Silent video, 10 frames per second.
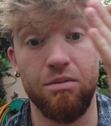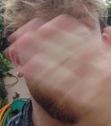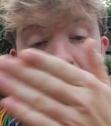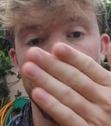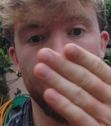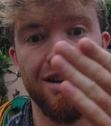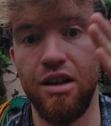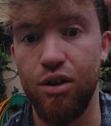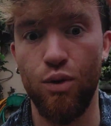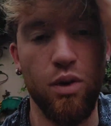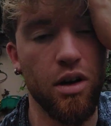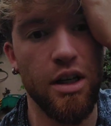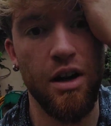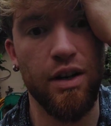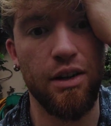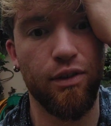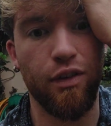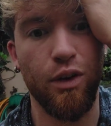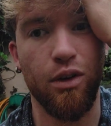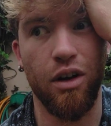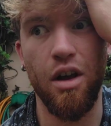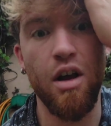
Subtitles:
direction. And it goes, fuck it off, I need fuel.